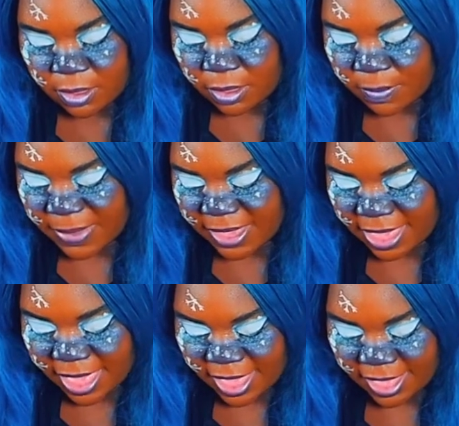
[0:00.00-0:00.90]
Oh my
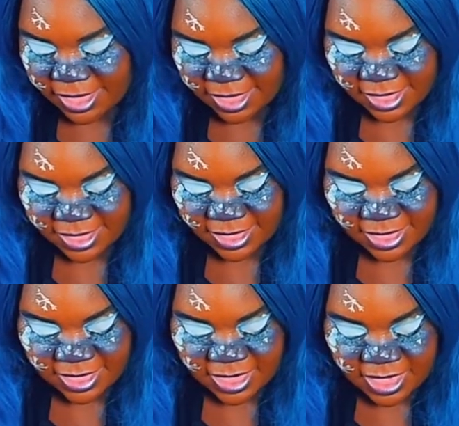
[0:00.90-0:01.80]
God.
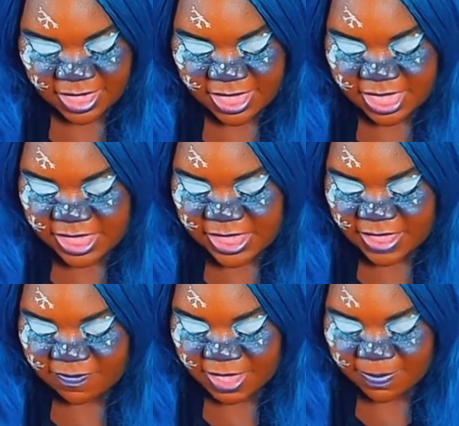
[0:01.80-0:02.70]
It's
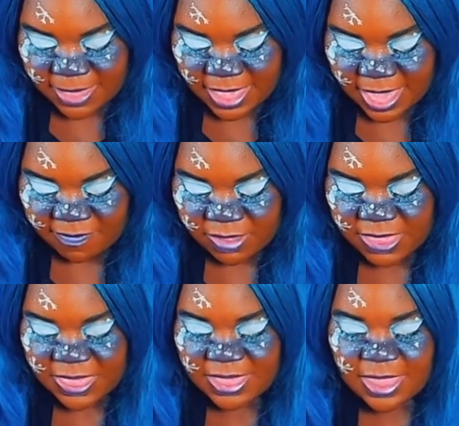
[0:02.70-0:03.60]
giving me
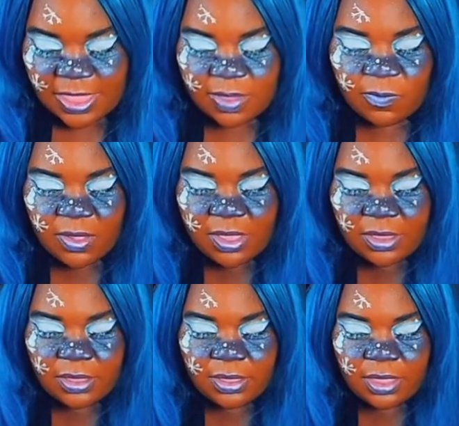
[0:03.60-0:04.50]
everything that I
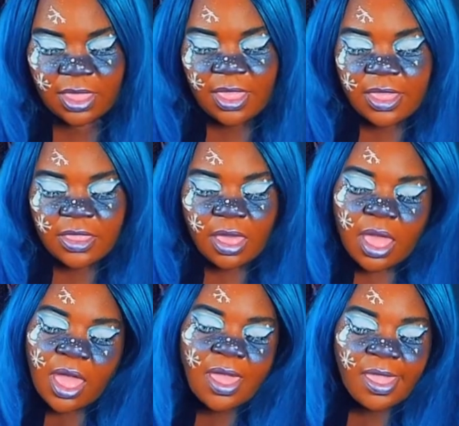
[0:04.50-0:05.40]
want. You're
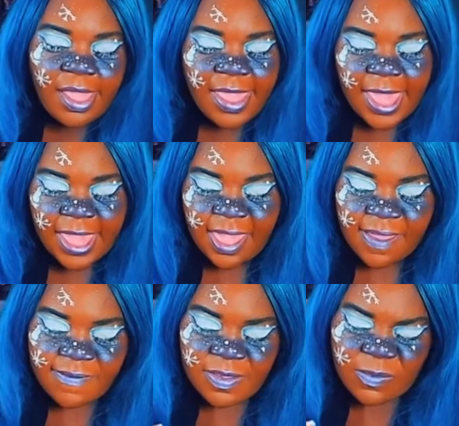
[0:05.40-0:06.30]
all I
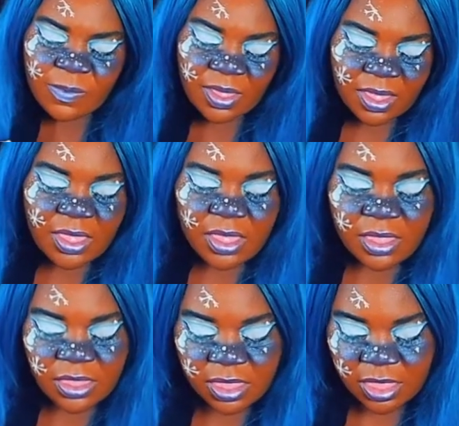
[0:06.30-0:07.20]
ever
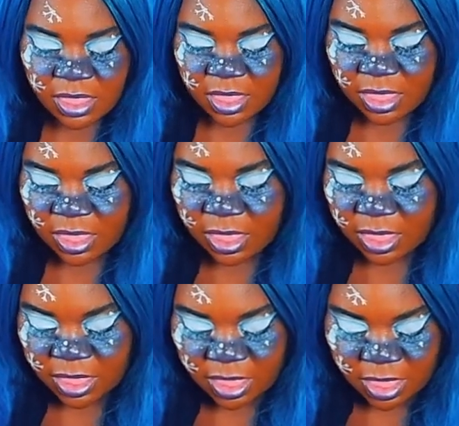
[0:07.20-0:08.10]

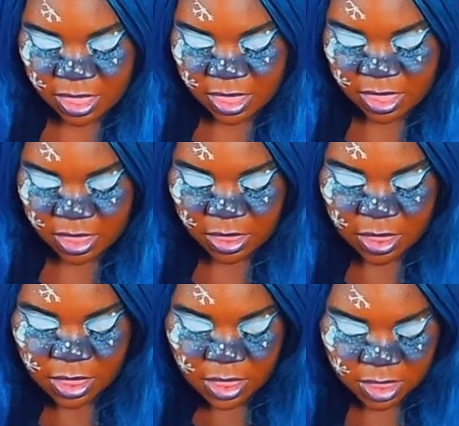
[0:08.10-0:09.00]
wanted.
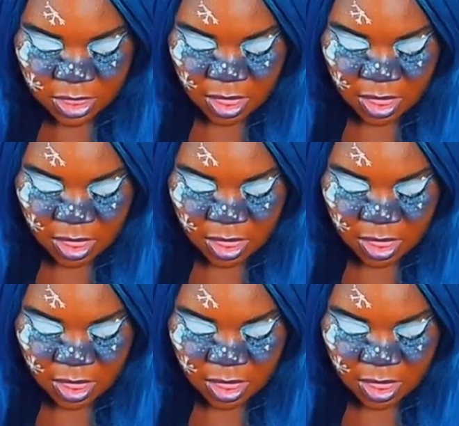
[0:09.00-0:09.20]
You're